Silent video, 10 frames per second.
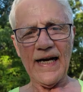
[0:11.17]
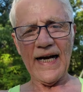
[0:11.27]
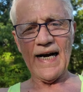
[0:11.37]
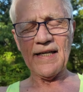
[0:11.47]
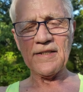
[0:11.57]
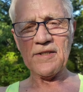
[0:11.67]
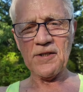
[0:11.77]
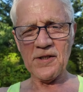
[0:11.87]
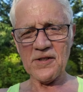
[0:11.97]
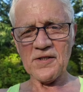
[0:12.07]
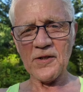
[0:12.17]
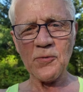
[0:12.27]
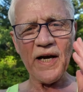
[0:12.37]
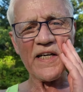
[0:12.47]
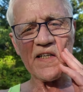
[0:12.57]
Excuse the
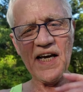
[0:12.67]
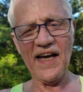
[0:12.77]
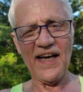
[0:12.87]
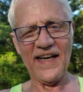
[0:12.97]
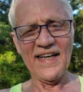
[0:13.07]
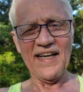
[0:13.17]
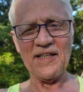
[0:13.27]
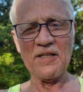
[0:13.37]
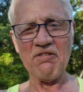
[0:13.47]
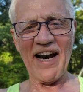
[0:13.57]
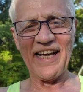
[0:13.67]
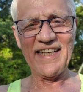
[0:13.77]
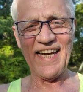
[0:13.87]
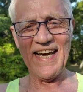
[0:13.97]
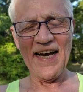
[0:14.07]
sweat and the
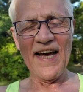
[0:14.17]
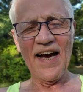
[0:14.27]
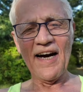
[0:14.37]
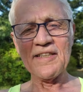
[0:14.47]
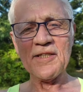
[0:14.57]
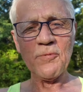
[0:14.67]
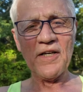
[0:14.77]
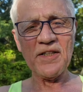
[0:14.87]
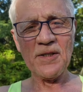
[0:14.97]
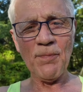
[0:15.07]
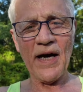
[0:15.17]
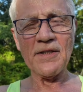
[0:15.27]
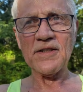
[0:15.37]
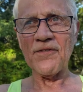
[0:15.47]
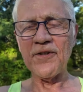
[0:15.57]
running gear. I just wanted to
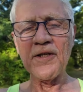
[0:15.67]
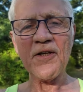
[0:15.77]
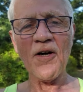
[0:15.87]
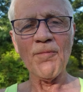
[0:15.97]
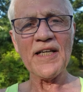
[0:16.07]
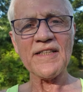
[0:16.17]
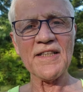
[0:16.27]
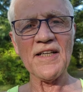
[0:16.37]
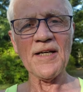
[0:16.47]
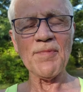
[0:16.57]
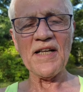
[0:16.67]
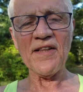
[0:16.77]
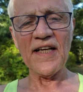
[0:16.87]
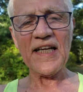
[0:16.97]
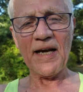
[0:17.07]
post a few comments that I'd been
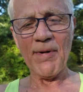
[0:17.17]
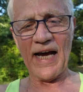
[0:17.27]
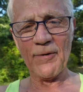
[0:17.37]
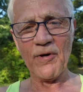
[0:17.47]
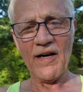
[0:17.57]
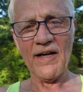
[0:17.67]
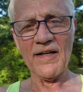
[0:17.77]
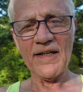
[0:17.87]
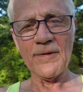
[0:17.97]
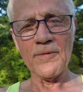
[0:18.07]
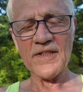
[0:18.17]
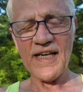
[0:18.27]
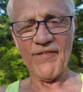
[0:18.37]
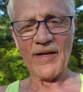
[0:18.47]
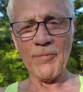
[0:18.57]
thinking about while I
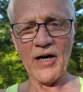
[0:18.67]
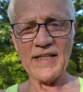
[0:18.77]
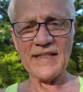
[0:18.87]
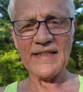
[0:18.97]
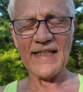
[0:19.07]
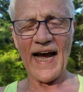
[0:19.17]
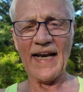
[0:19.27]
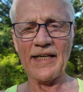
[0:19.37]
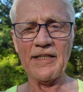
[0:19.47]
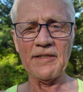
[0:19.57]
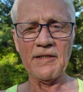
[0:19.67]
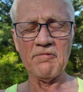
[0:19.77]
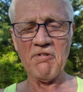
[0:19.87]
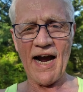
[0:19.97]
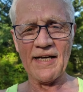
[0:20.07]
was having my daily
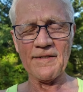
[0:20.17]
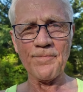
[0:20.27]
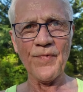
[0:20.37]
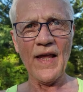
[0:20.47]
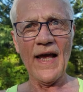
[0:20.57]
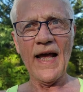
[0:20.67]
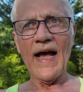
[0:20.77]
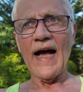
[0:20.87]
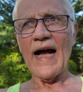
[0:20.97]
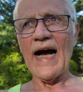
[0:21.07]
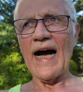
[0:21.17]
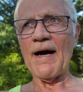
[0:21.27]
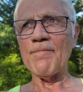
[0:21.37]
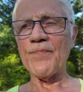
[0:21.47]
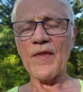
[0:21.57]
run.
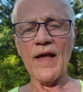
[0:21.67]
A